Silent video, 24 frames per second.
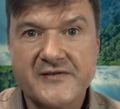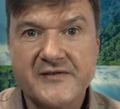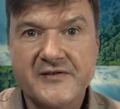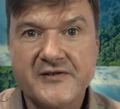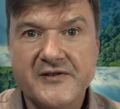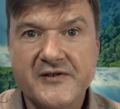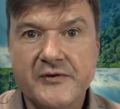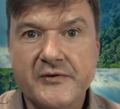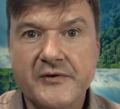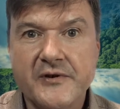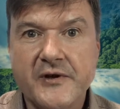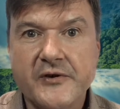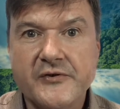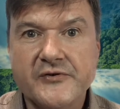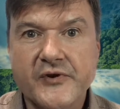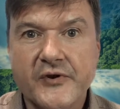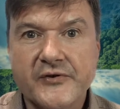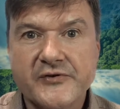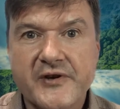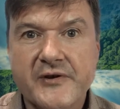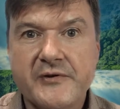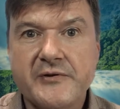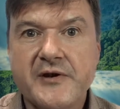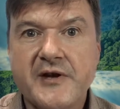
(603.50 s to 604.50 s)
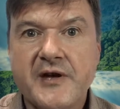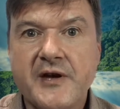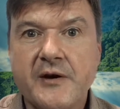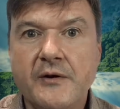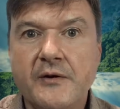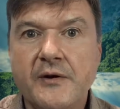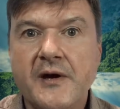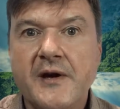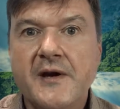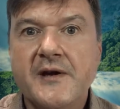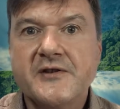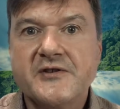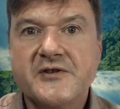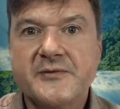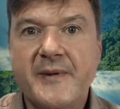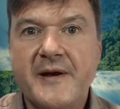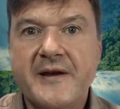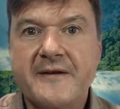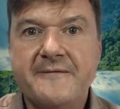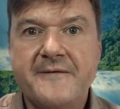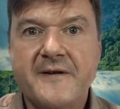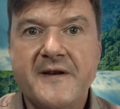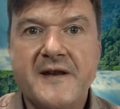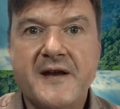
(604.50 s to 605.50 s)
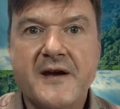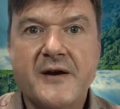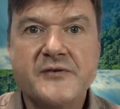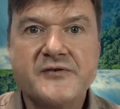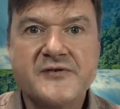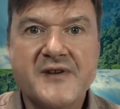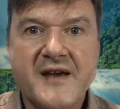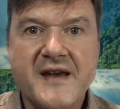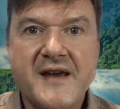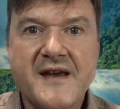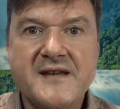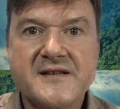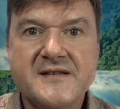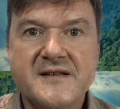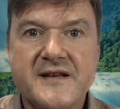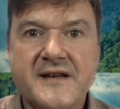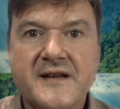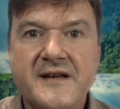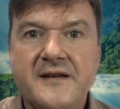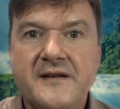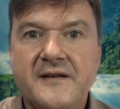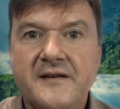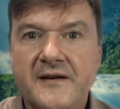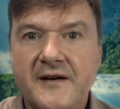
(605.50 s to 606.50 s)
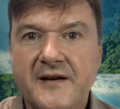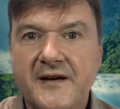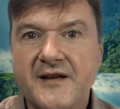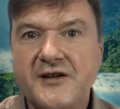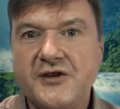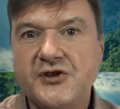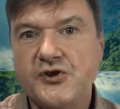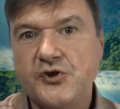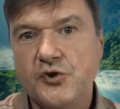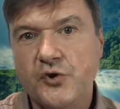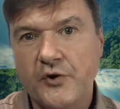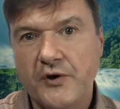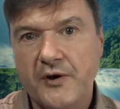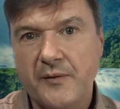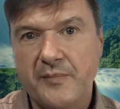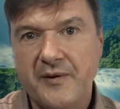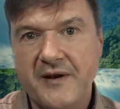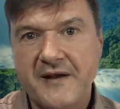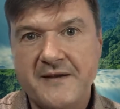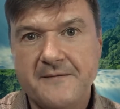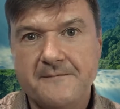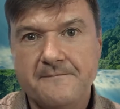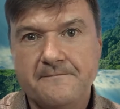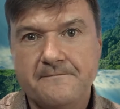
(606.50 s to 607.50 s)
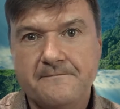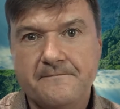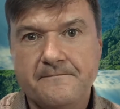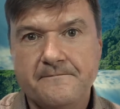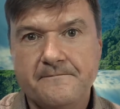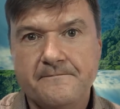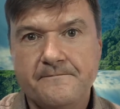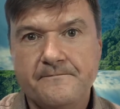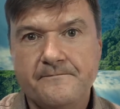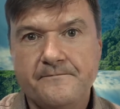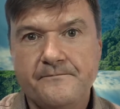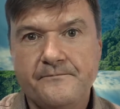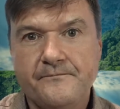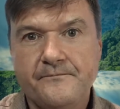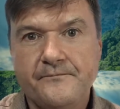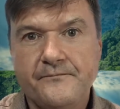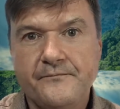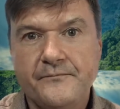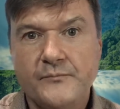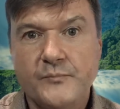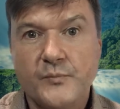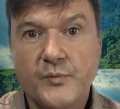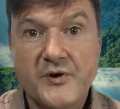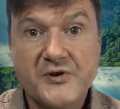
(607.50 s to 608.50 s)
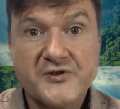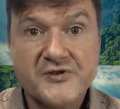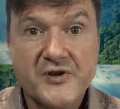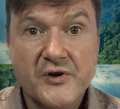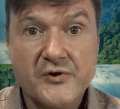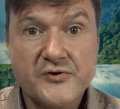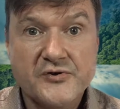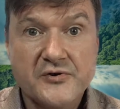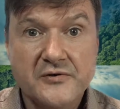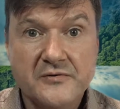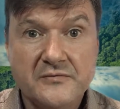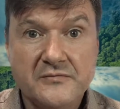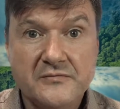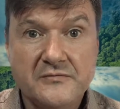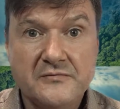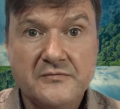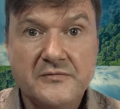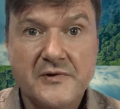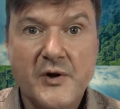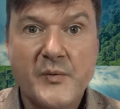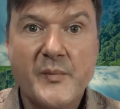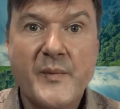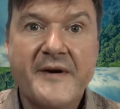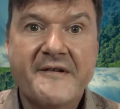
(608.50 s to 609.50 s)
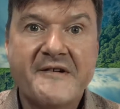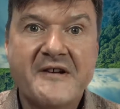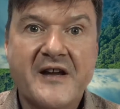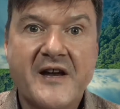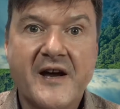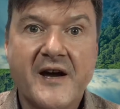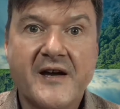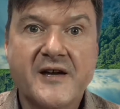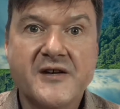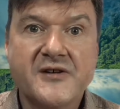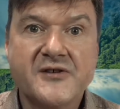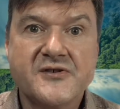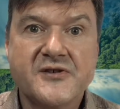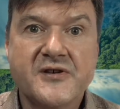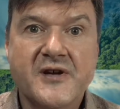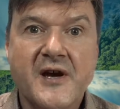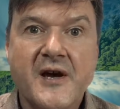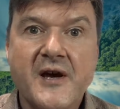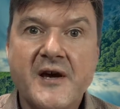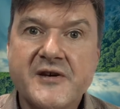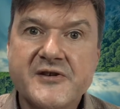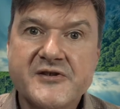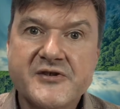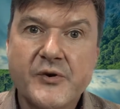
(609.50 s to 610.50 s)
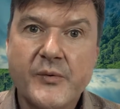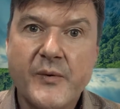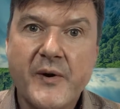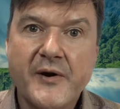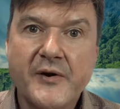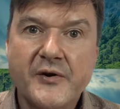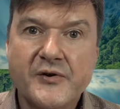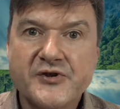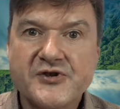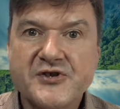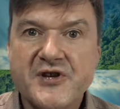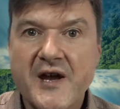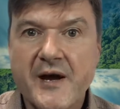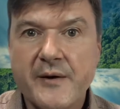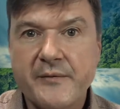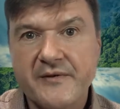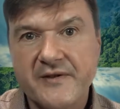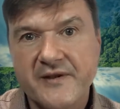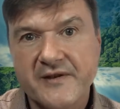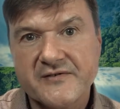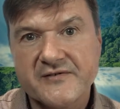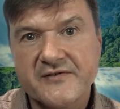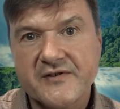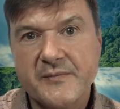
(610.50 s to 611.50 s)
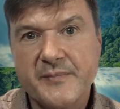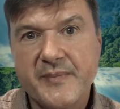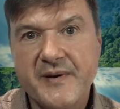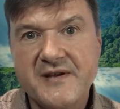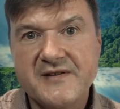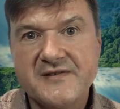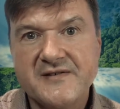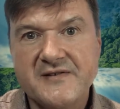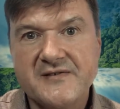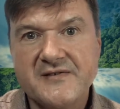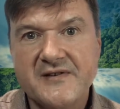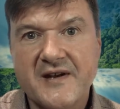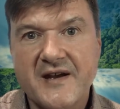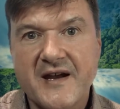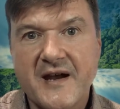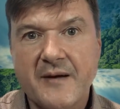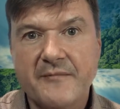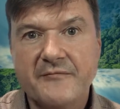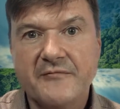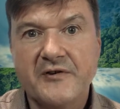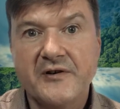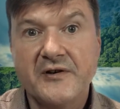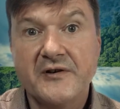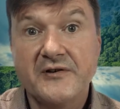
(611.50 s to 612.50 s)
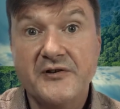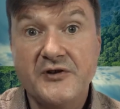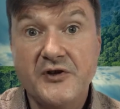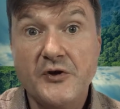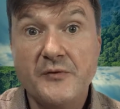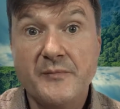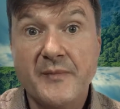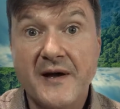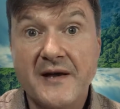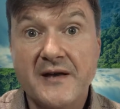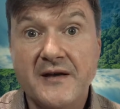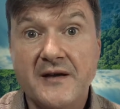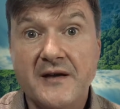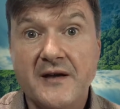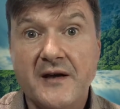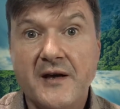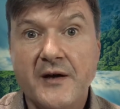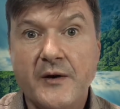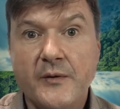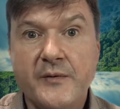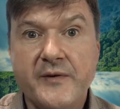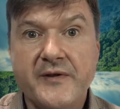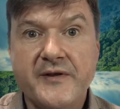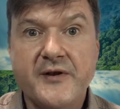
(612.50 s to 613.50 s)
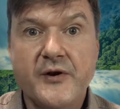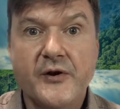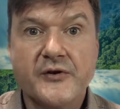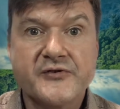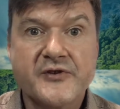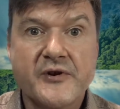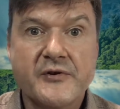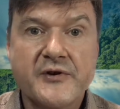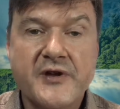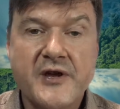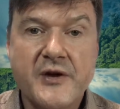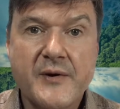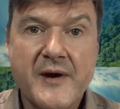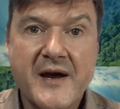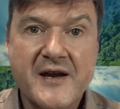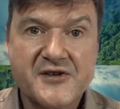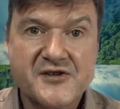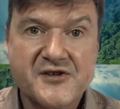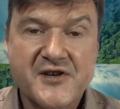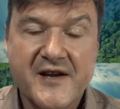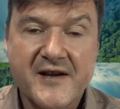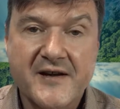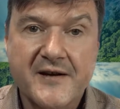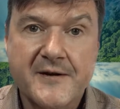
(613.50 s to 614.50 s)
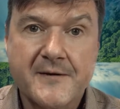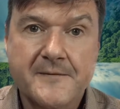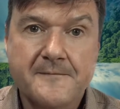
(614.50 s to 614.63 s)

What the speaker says: as you use Otto Q to make videos easily and enjoyably. We're social and we're engaged, so why not share with us the pieces to camera you make with the Otto Q hashtag?